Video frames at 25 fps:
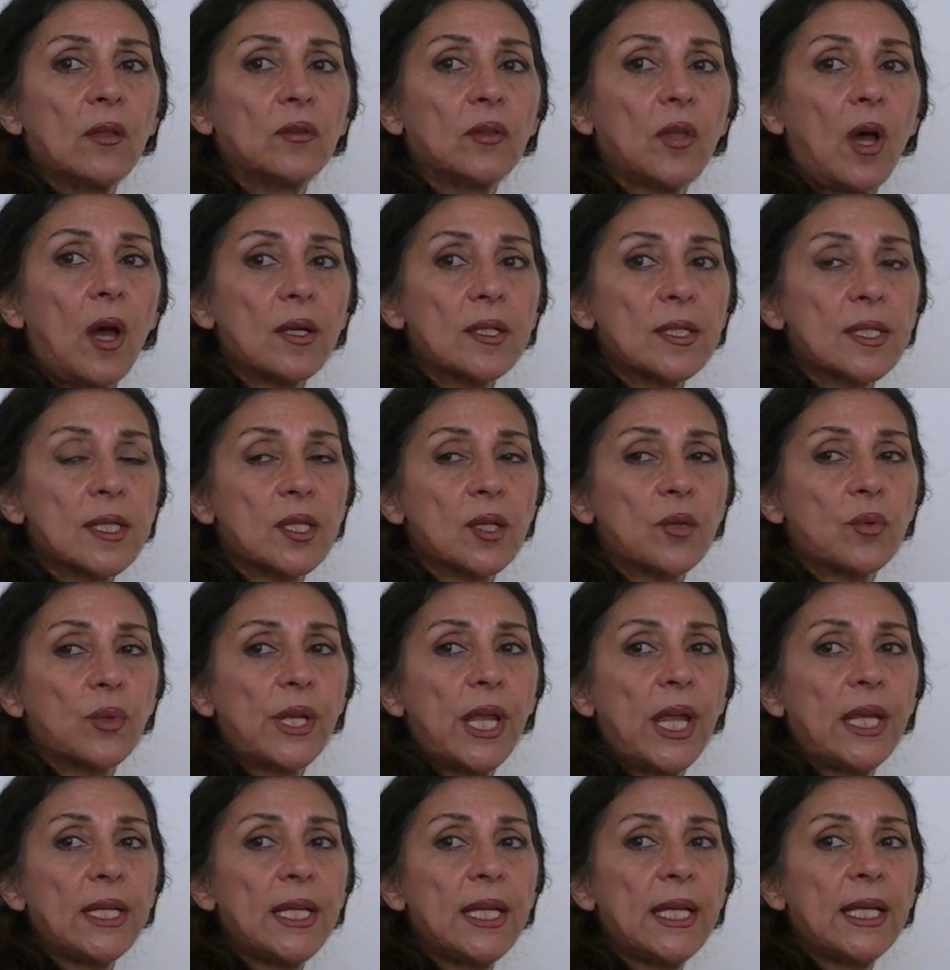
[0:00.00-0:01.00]
thus
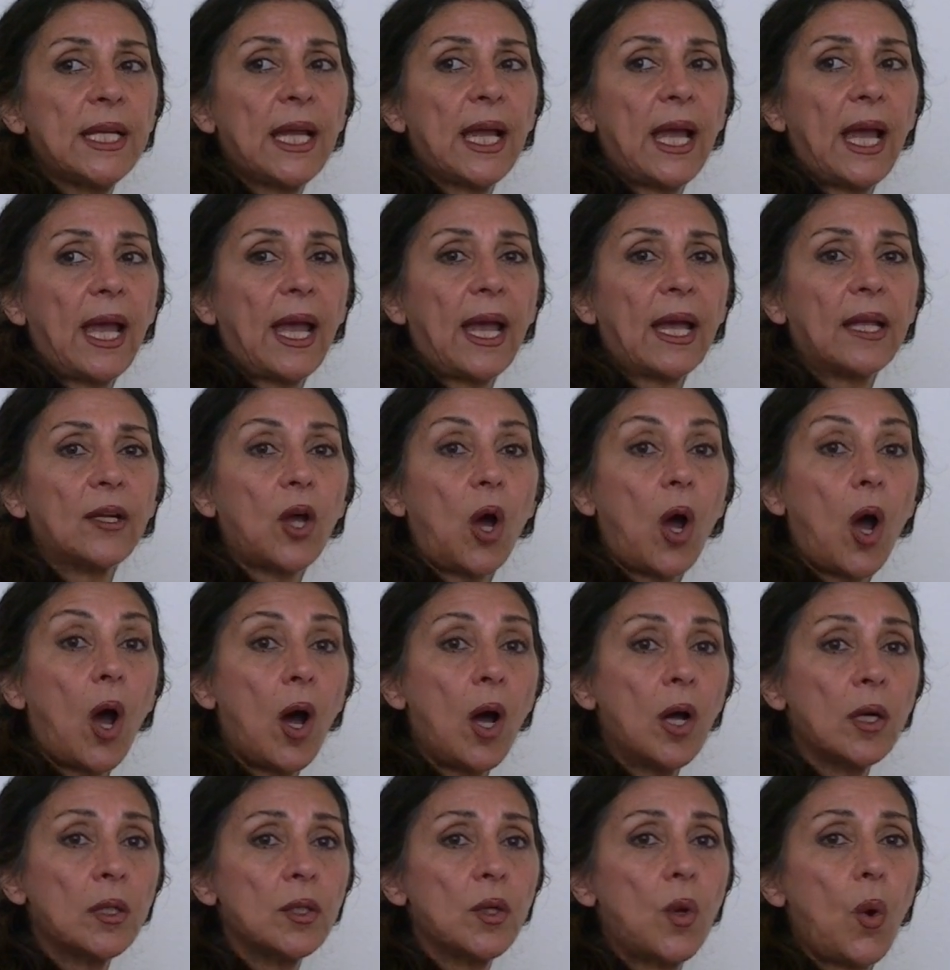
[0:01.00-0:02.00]
creating an
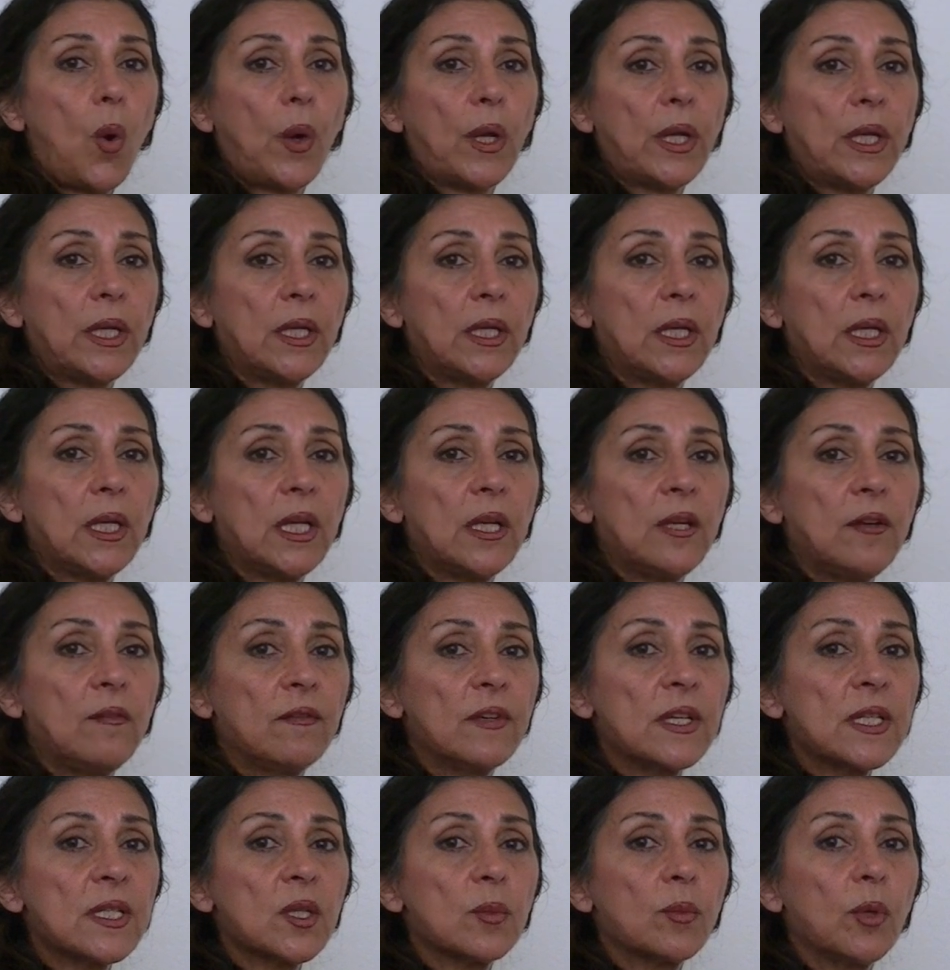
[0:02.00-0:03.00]
ongoing
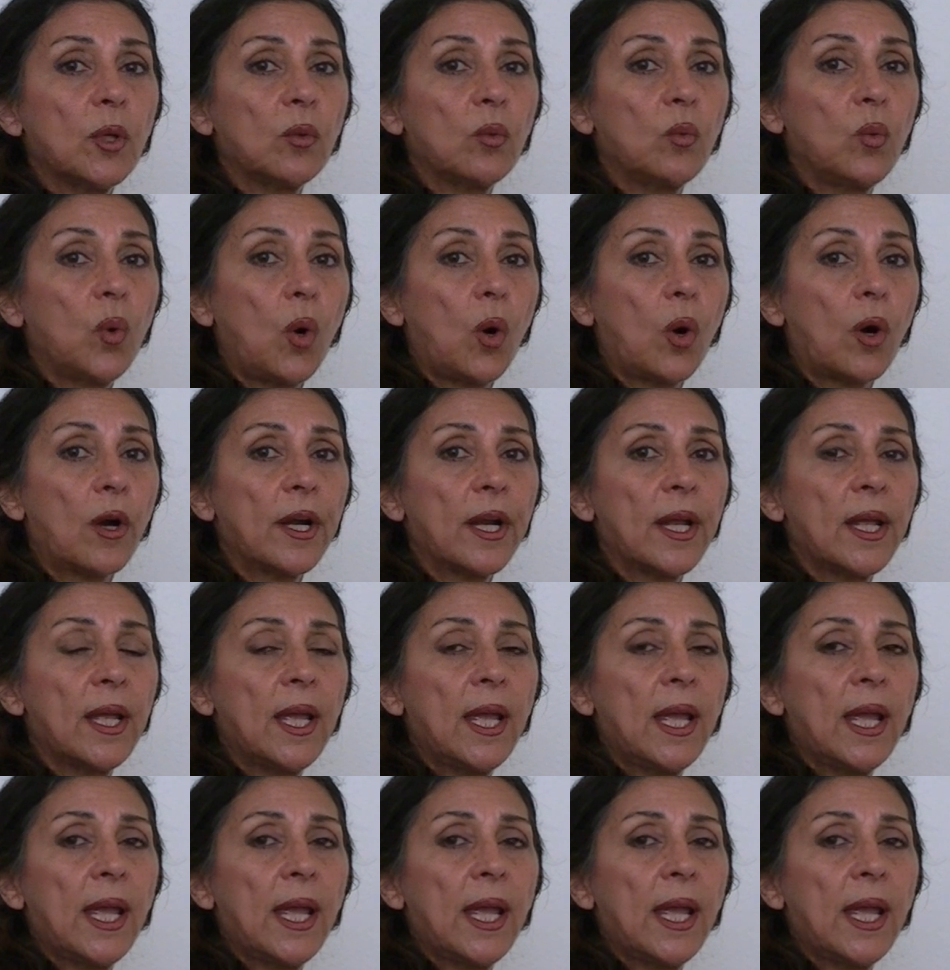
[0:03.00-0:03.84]
invisible war,